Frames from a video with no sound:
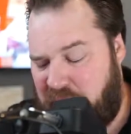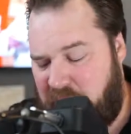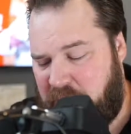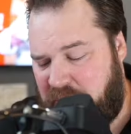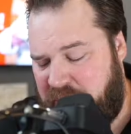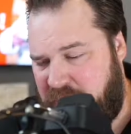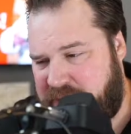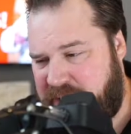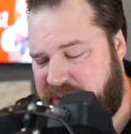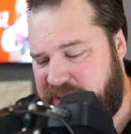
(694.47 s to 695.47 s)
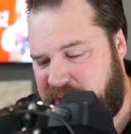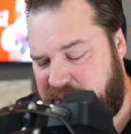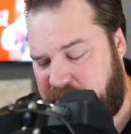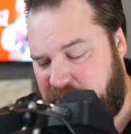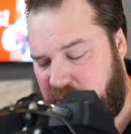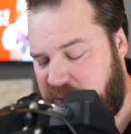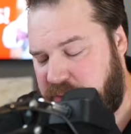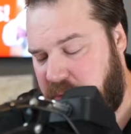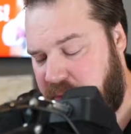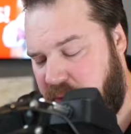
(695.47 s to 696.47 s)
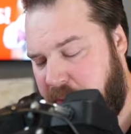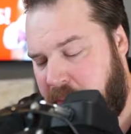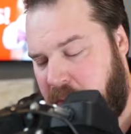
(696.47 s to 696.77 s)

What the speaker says: I'm really not tasting it, to be honest with you.